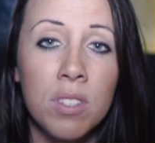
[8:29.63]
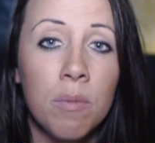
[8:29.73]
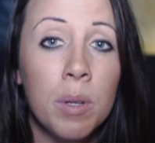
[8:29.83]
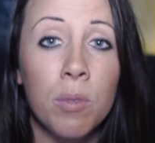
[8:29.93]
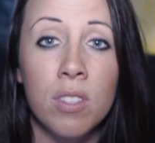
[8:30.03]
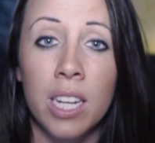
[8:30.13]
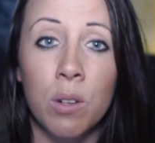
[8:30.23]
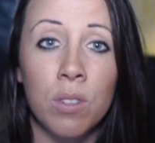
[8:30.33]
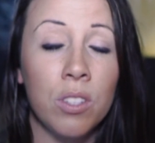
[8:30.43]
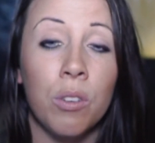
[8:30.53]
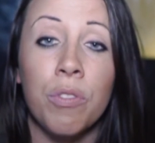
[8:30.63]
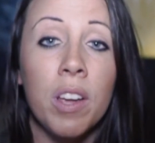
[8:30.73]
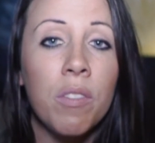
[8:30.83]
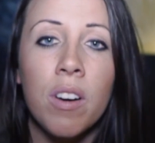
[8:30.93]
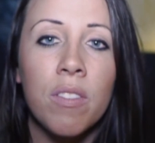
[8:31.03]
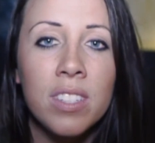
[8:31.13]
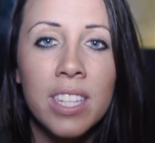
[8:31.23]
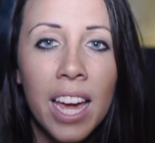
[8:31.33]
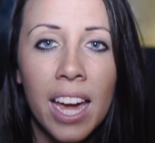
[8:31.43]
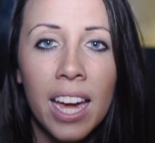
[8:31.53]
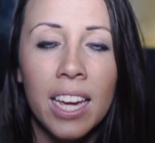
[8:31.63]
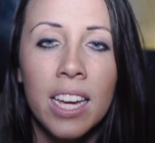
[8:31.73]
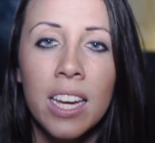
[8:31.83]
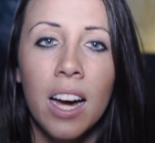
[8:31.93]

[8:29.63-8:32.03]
Some people said it was their favorite of the day,